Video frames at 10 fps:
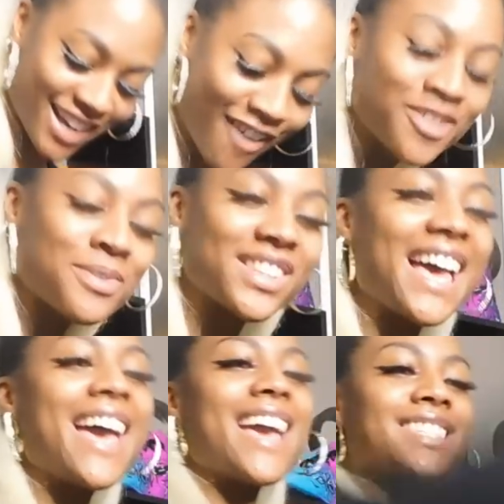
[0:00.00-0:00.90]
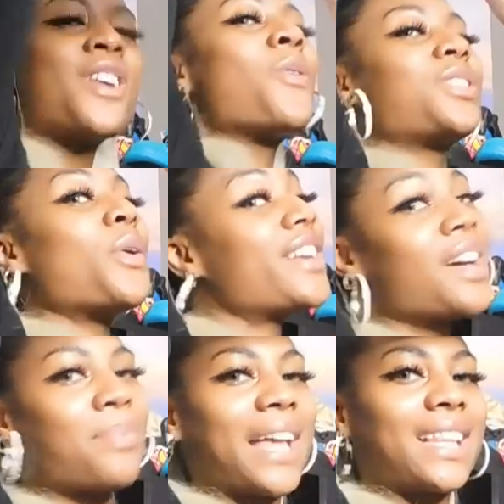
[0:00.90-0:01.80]
the comfortable legs. We're throwing it
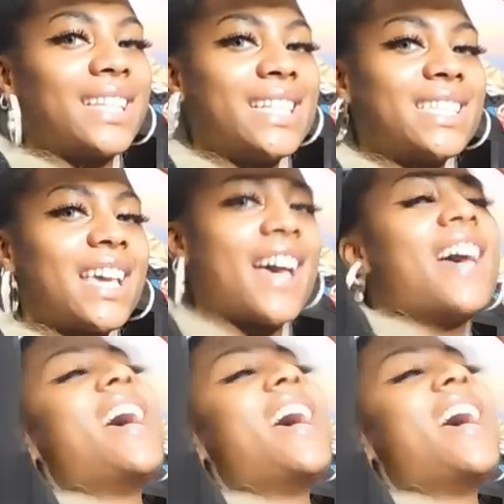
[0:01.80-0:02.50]
up like Lisa,